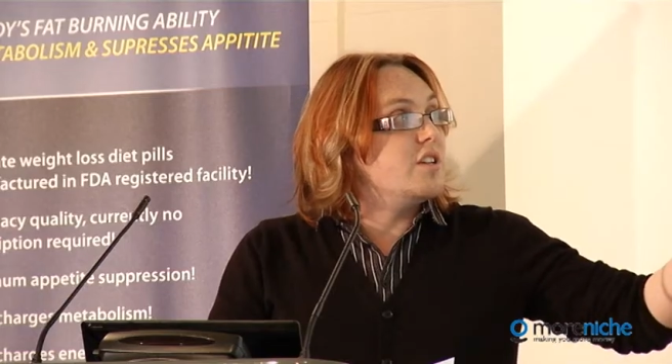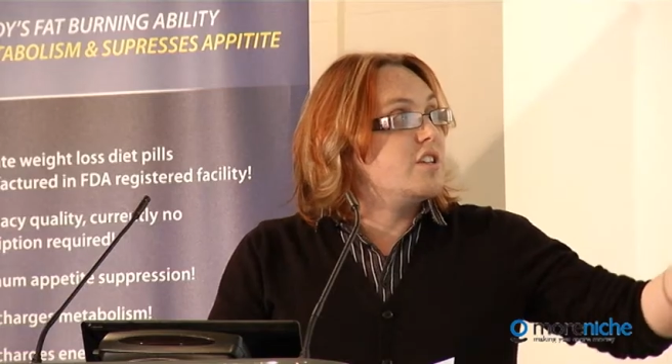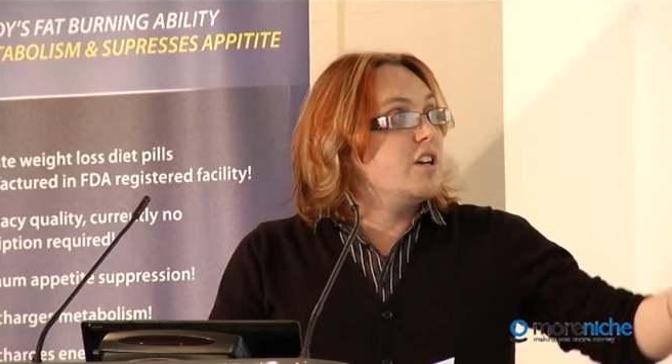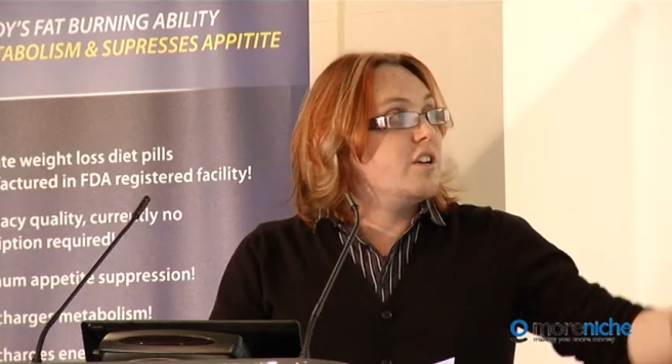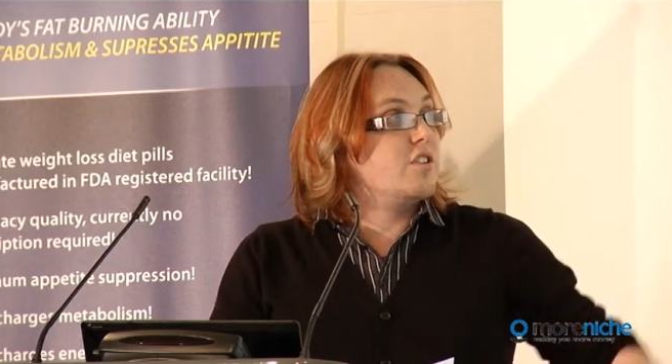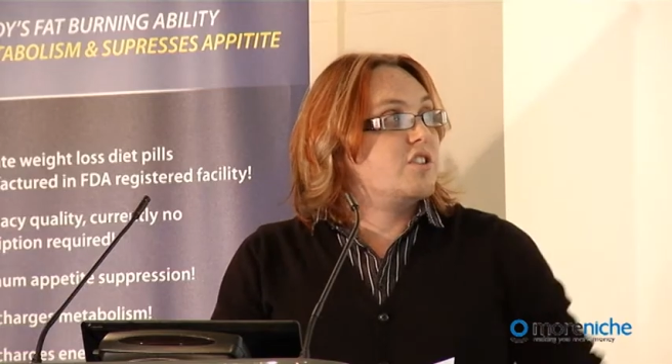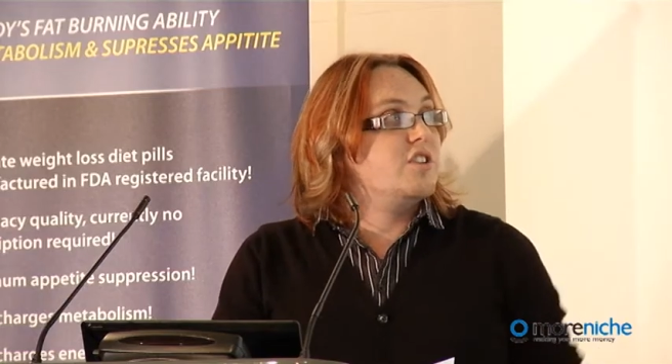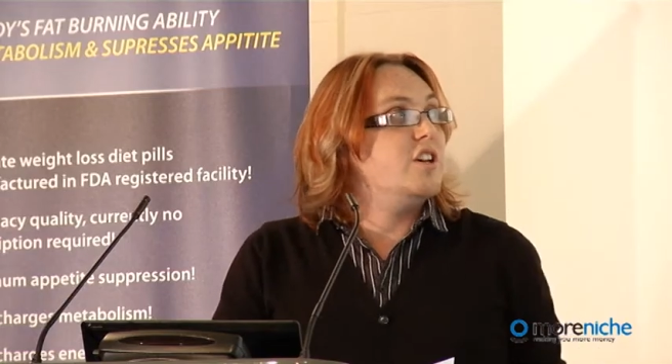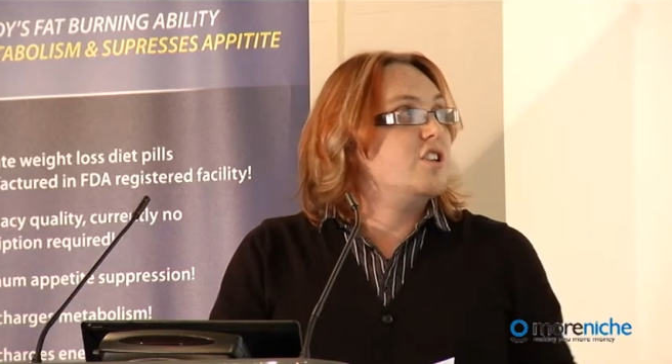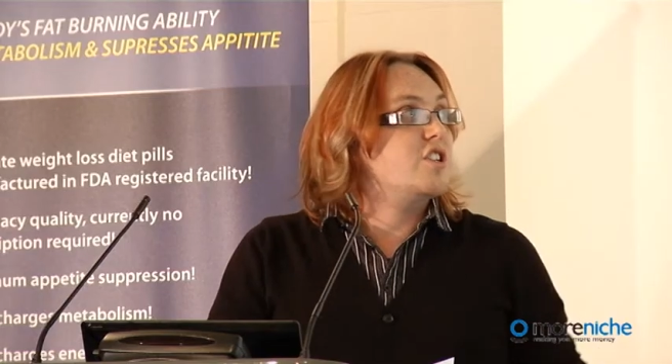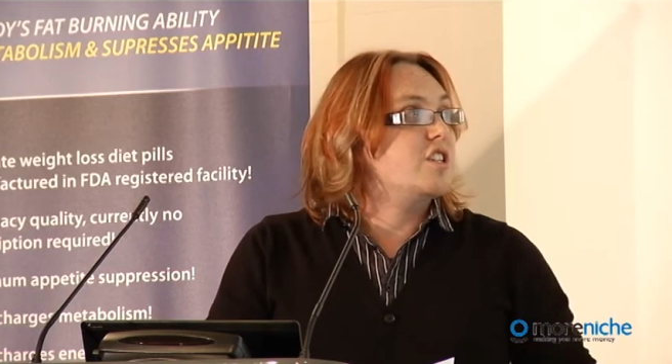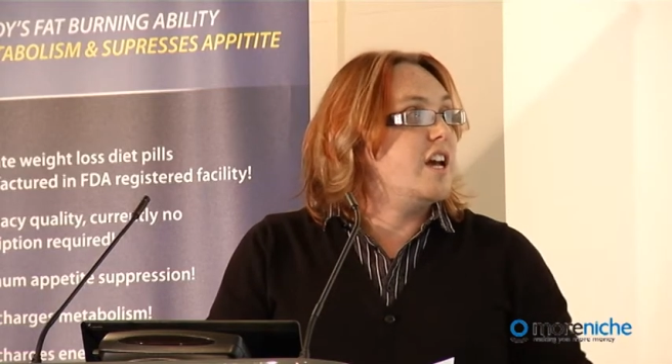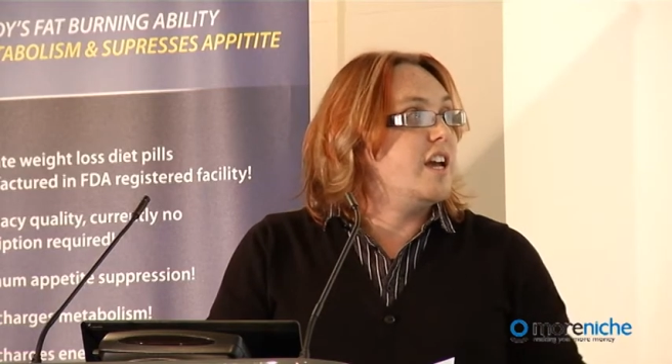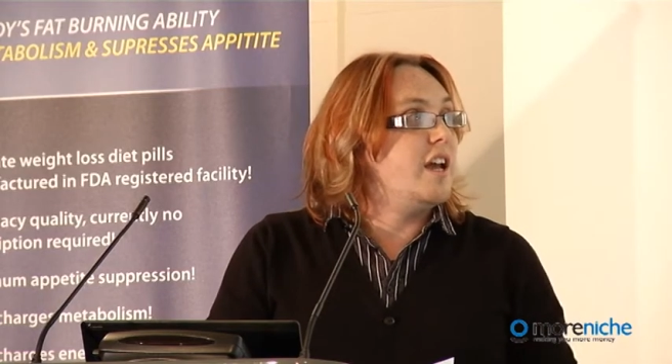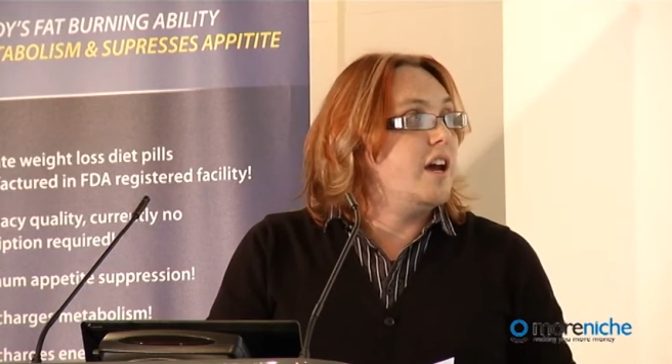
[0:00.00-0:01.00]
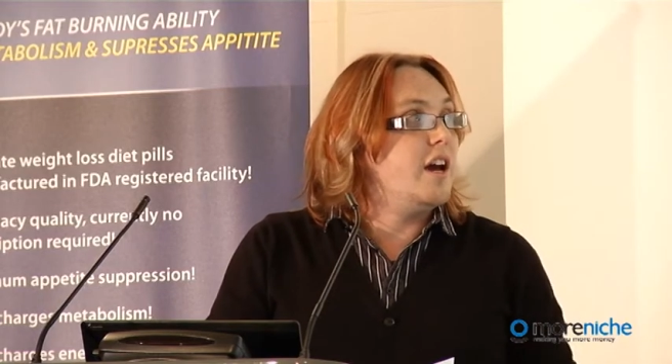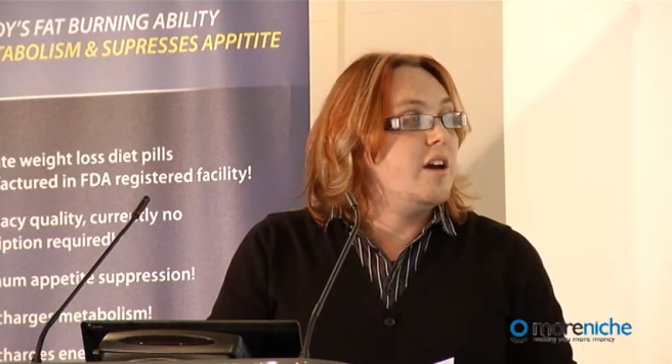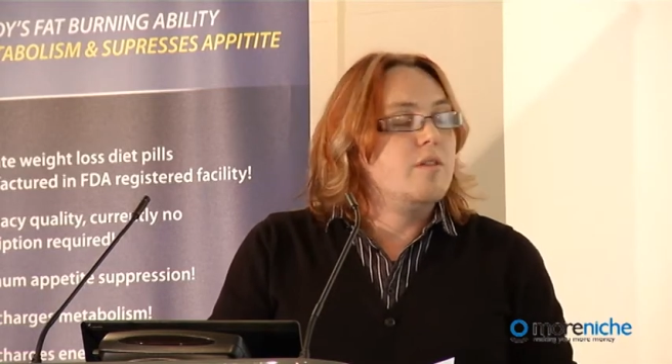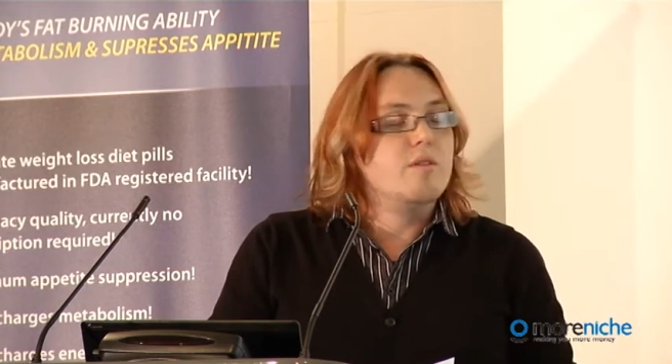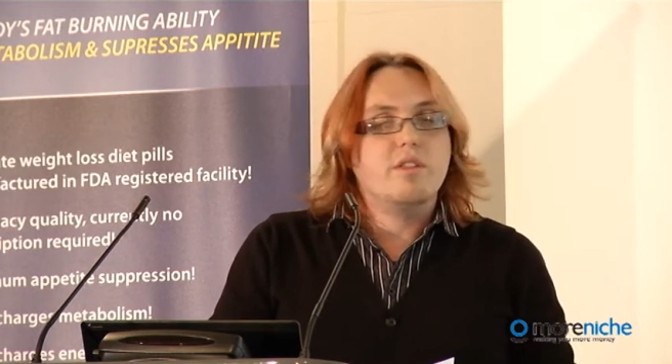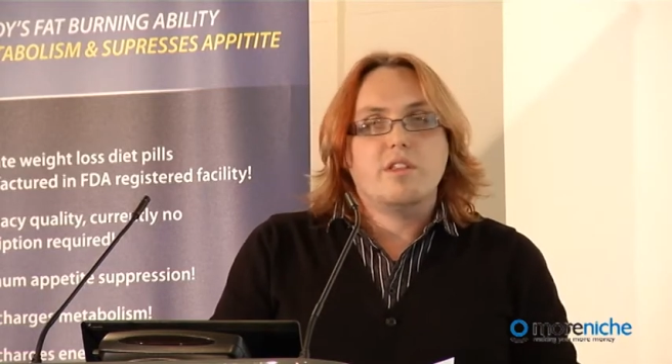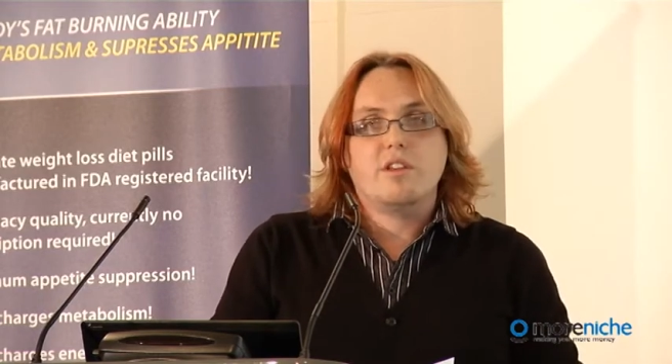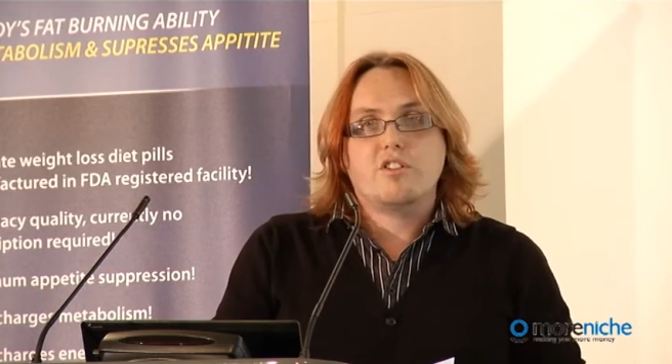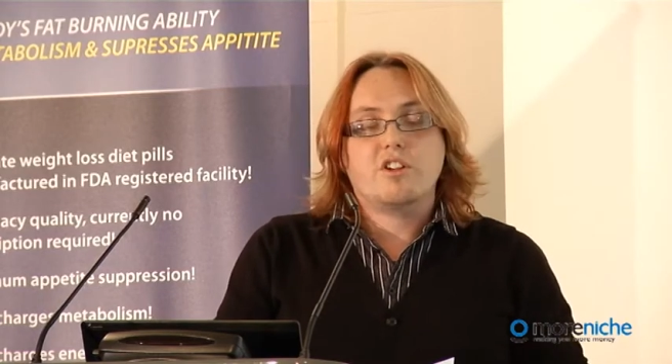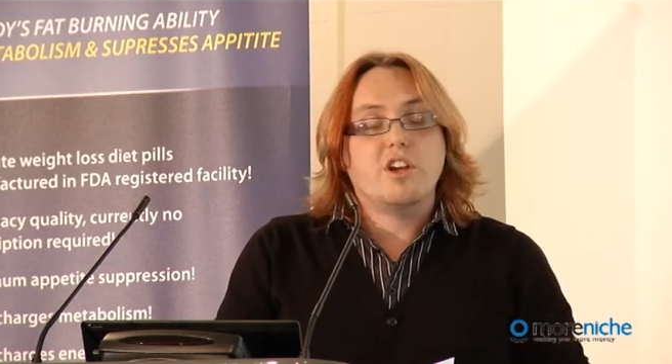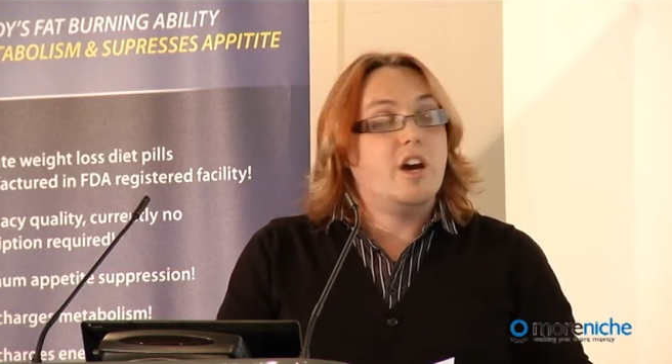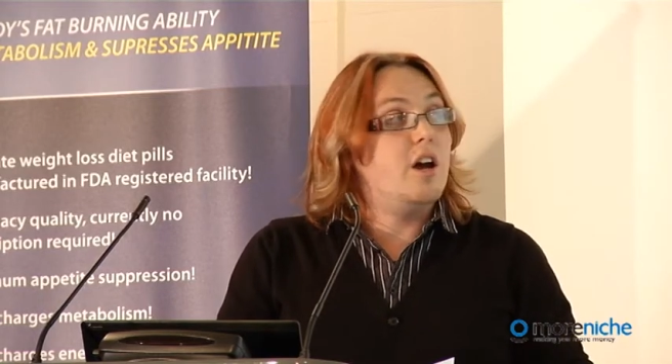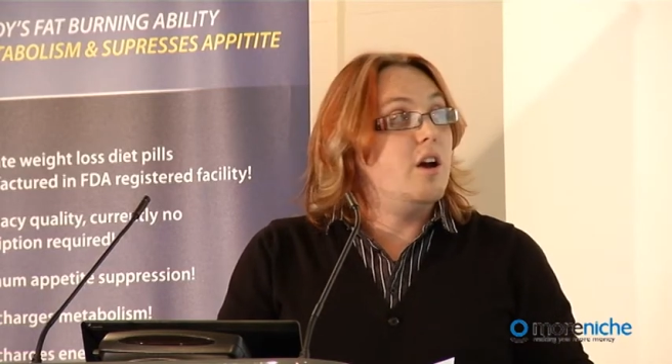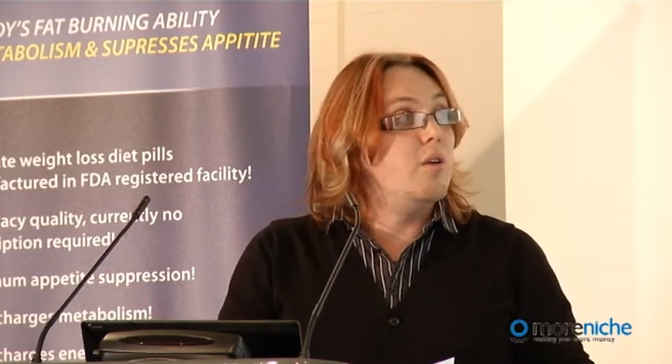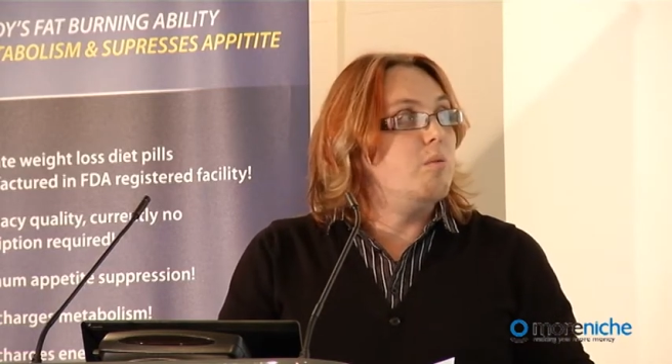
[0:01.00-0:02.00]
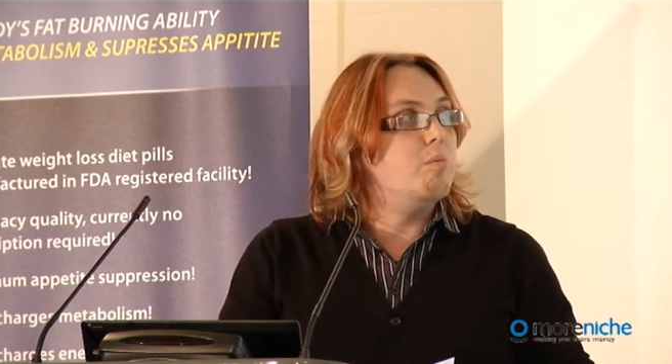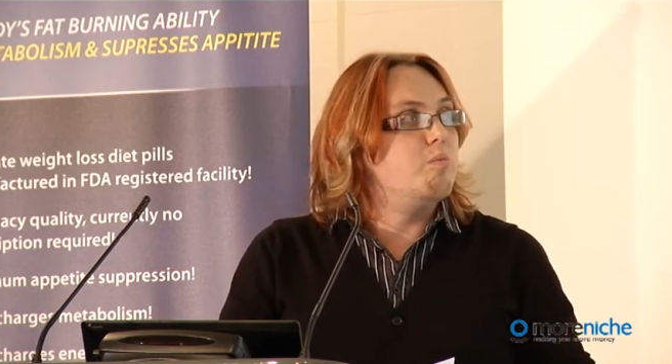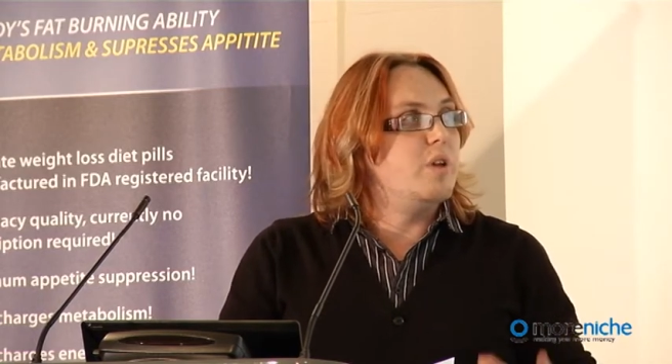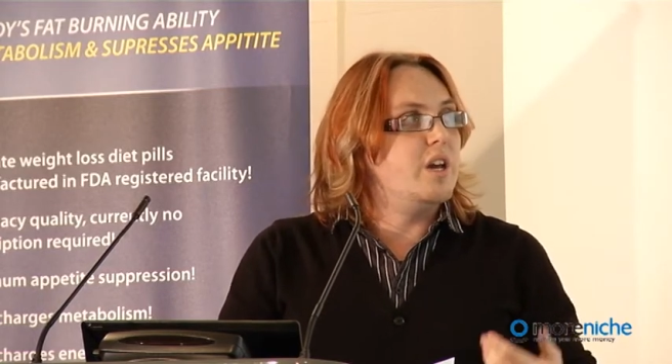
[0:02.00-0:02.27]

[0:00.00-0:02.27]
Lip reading: internal search data, so